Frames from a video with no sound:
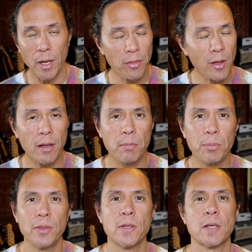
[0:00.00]
But I thought I'd
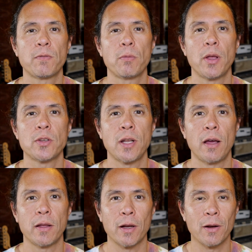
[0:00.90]
put this information
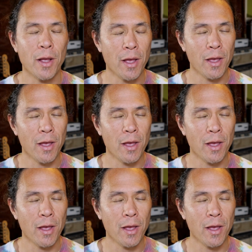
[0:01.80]
out here